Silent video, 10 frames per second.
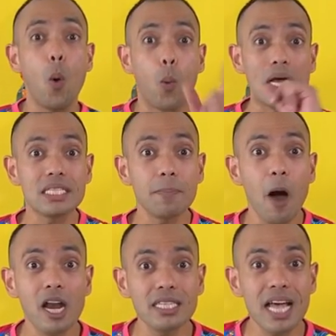Once
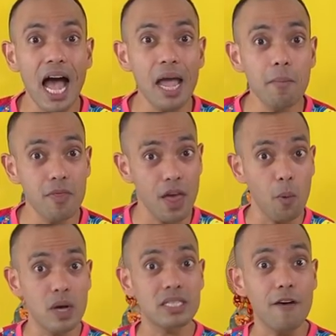upon a time, there
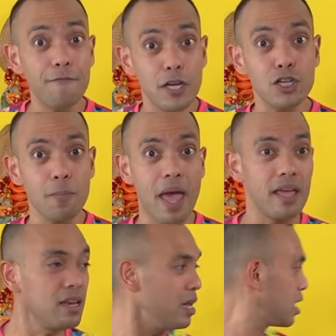was a
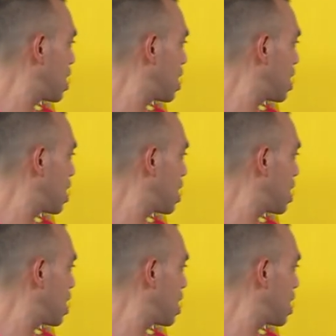fisherman,